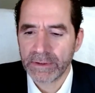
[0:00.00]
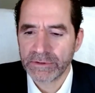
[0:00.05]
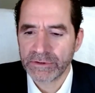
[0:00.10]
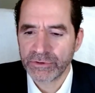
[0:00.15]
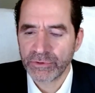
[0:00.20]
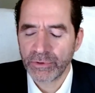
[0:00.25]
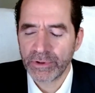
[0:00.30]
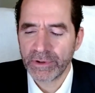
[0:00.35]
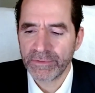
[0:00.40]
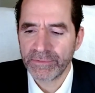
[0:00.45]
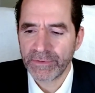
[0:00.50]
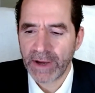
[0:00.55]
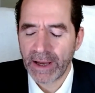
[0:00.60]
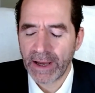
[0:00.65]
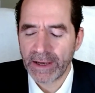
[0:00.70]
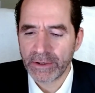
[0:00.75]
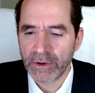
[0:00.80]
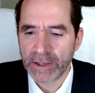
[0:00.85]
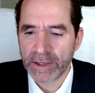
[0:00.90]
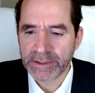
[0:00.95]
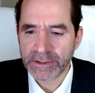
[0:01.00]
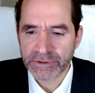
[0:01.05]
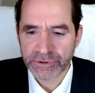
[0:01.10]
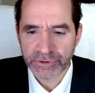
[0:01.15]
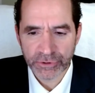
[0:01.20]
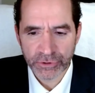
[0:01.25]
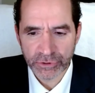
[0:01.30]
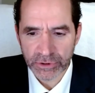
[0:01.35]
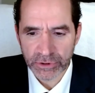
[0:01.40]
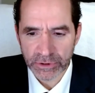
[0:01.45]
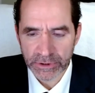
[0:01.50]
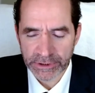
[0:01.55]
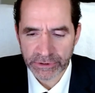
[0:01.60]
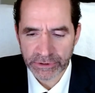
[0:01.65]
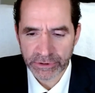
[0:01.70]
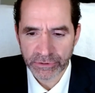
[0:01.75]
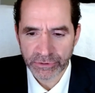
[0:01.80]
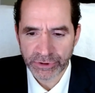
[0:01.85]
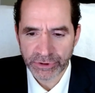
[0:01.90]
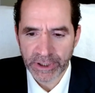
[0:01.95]
sort of, I did a surgical
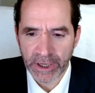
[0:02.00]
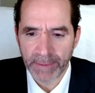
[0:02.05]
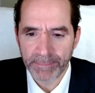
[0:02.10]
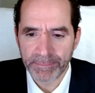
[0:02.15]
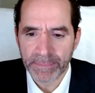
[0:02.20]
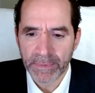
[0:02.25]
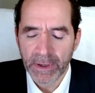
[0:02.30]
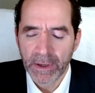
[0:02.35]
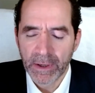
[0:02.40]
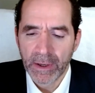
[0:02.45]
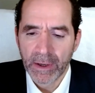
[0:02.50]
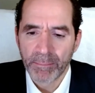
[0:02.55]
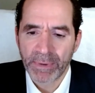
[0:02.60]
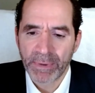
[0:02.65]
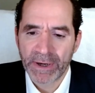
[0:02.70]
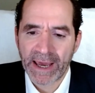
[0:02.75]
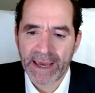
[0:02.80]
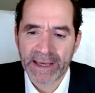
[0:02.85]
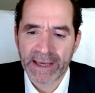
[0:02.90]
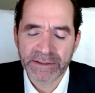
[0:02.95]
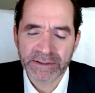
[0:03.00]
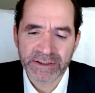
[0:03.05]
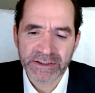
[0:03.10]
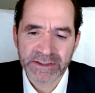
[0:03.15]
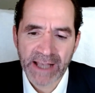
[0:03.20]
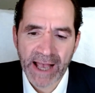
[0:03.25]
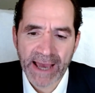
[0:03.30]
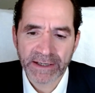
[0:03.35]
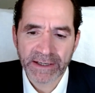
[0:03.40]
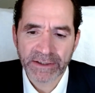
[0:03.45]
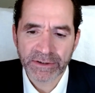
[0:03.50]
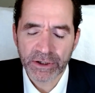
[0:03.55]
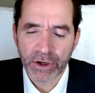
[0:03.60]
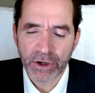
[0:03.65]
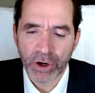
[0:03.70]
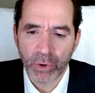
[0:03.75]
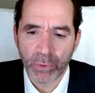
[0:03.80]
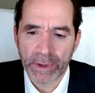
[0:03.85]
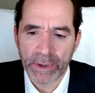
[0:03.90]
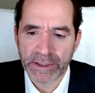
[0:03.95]
internship, but I had decided to
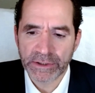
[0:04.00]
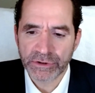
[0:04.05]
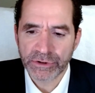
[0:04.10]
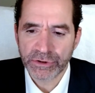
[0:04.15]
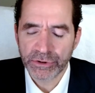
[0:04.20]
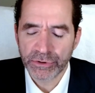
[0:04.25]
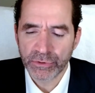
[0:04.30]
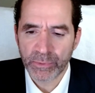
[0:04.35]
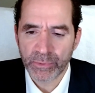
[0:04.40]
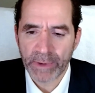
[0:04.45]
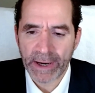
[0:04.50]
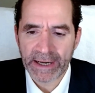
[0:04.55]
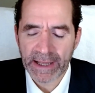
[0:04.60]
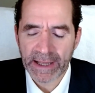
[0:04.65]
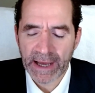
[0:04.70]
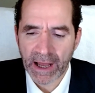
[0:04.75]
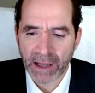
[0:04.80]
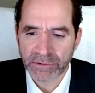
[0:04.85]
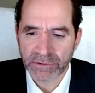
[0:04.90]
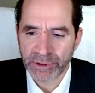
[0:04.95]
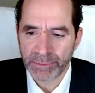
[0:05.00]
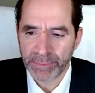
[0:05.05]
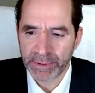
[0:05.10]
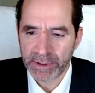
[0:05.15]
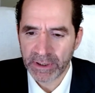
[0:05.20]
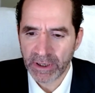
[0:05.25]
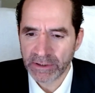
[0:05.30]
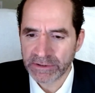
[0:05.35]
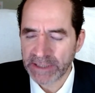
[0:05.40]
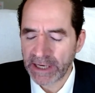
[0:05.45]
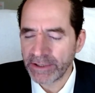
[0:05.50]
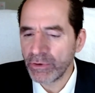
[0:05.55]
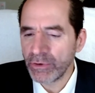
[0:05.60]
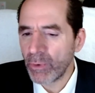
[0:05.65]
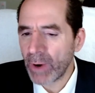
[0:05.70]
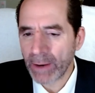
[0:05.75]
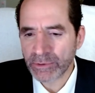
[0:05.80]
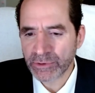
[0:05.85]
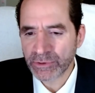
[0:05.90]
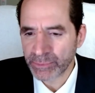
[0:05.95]
go into radiology because I knew
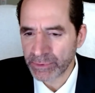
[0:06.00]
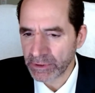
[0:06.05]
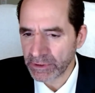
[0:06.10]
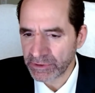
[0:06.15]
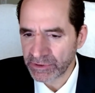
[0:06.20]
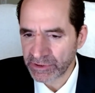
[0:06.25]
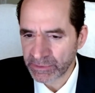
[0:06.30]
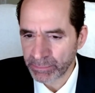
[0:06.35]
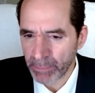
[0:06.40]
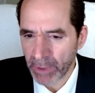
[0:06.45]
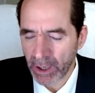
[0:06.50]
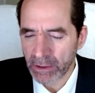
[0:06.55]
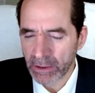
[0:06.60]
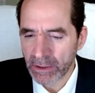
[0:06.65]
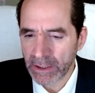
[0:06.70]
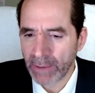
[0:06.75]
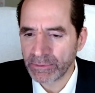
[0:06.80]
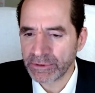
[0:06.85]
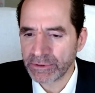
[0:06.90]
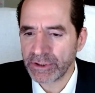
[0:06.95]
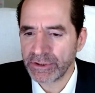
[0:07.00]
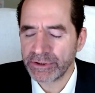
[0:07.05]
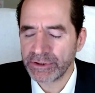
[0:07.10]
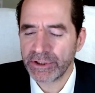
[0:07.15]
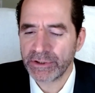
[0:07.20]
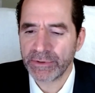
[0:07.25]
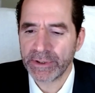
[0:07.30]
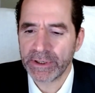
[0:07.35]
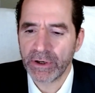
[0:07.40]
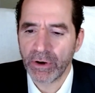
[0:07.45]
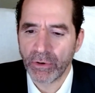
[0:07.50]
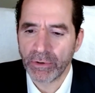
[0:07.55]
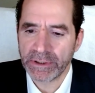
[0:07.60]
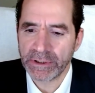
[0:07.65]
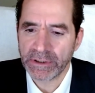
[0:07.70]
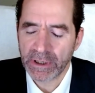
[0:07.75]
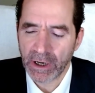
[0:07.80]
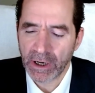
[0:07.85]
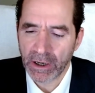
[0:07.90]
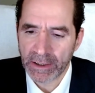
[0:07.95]
I was really smart. I was considering going
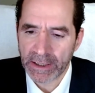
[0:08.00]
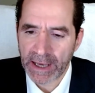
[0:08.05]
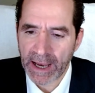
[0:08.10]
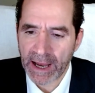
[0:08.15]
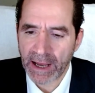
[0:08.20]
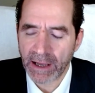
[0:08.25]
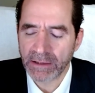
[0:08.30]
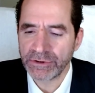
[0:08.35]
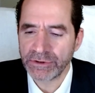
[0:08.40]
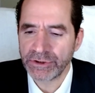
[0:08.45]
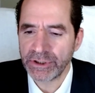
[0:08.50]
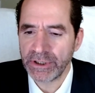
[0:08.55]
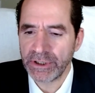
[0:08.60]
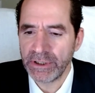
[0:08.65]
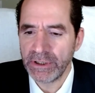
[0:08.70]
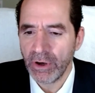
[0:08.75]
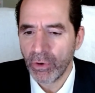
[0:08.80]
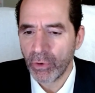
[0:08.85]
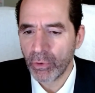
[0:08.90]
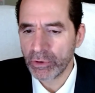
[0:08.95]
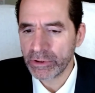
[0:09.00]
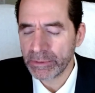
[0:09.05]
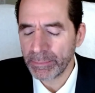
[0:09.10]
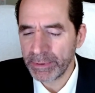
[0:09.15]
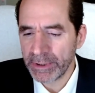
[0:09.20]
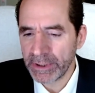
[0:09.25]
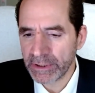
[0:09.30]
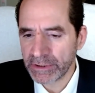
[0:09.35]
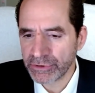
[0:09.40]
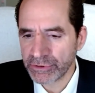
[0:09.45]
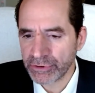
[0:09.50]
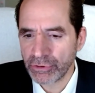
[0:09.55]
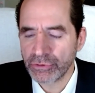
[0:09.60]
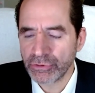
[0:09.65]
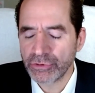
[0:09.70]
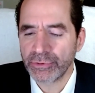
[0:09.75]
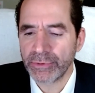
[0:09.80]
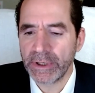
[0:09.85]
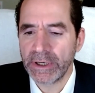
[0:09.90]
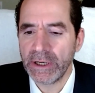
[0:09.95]
into cardiology, orthopedic
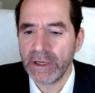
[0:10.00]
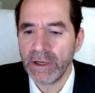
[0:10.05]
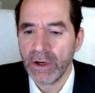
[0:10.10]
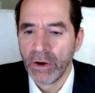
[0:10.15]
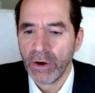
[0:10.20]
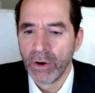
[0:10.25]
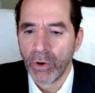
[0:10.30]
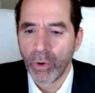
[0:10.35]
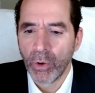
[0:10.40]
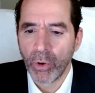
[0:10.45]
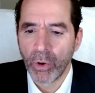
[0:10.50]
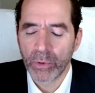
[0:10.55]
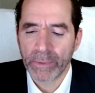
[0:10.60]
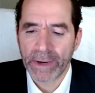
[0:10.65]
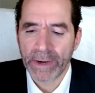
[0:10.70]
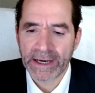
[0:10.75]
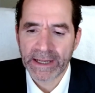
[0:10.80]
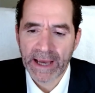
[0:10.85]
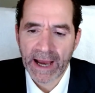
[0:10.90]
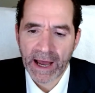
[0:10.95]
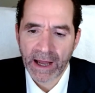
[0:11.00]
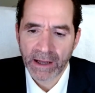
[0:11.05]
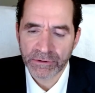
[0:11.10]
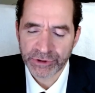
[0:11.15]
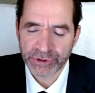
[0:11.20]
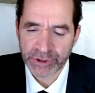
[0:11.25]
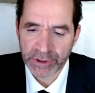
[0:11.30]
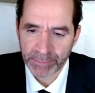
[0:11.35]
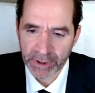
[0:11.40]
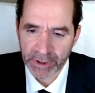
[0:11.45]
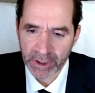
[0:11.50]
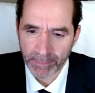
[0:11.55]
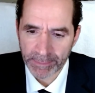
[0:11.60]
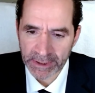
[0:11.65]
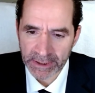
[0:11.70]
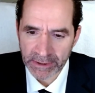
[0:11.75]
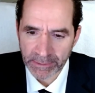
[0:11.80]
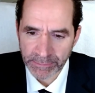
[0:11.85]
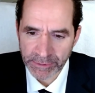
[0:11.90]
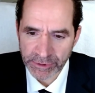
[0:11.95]
surgery, or radiology and
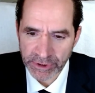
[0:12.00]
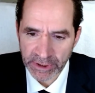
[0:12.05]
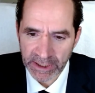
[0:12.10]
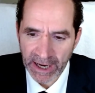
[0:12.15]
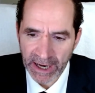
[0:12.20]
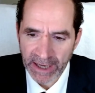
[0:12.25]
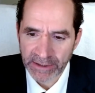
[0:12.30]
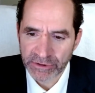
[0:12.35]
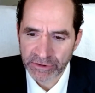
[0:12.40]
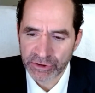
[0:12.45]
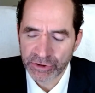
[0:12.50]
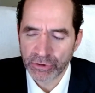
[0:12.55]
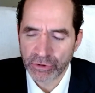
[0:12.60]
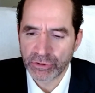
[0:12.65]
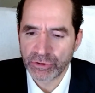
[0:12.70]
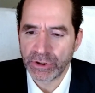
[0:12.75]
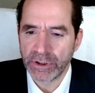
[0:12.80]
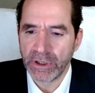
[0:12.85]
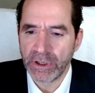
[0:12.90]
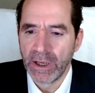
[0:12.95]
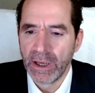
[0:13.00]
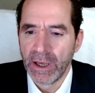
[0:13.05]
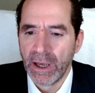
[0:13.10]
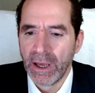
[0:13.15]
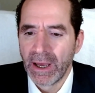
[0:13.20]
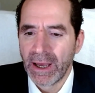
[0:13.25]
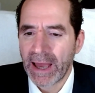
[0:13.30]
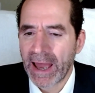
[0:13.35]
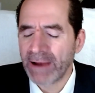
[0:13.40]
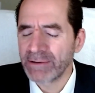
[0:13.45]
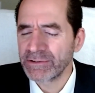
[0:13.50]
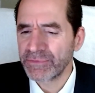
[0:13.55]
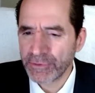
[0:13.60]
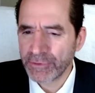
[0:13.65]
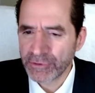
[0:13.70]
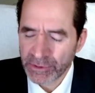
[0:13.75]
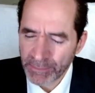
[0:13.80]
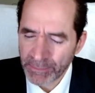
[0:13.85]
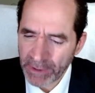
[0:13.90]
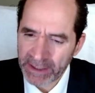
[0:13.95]
becoming an imaging guided surgeon. I was
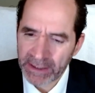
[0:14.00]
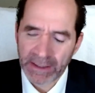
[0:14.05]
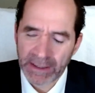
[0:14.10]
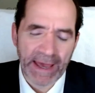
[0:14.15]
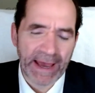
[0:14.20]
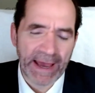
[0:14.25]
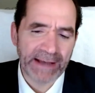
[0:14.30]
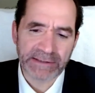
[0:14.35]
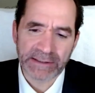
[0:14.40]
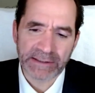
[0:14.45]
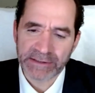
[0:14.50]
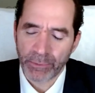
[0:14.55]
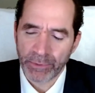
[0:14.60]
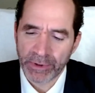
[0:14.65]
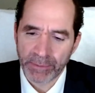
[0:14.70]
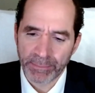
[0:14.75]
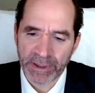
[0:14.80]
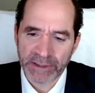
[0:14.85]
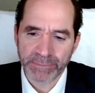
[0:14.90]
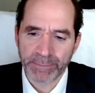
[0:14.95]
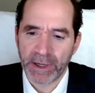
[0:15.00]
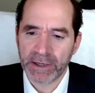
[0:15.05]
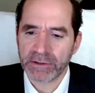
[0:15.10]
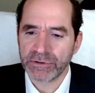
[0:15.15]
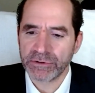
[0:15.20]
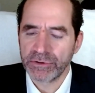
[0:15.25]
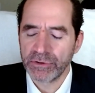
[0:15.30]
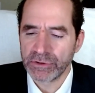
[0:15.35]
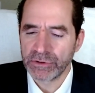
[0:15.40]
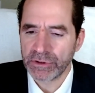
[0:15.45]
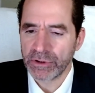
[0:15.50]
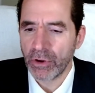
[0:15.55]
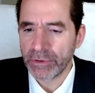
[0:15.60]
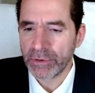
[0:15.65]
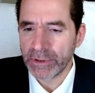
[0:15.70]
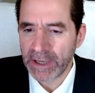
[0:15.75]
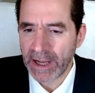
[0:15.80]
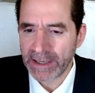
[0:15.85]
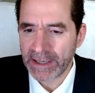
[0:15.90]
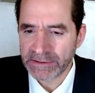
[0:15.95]
first in my class. I was like one of the best medical students in the whole
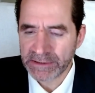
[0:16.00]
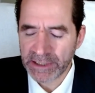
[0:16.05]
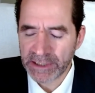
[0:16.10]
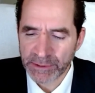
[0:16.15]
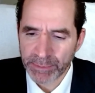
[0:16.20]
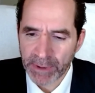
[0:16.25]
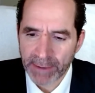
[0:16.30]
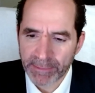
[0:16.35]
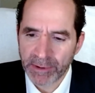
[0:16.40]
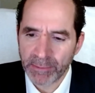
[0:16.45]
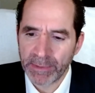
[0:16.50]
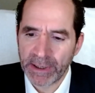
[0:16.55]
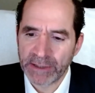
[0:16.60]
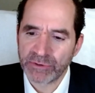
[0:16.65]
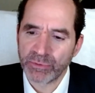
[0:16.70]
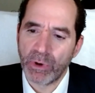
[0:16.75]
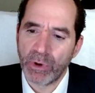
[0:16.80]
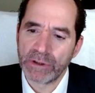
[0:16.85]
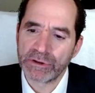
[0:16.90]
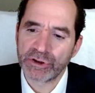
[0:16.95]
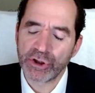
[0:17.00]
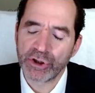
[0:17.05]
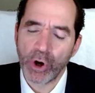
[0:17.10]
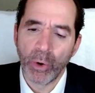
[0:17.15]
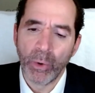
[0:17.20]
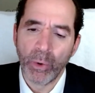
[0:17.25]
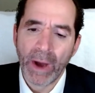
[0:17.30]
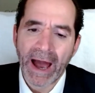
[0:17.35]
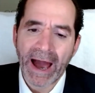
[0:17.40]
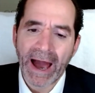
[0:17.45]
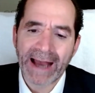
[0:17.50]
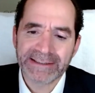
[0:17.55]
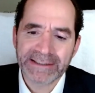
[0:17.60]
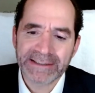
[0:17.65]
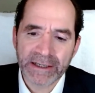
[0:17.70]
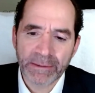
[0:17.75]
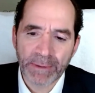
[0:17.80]
United States, probably the best one. So I said to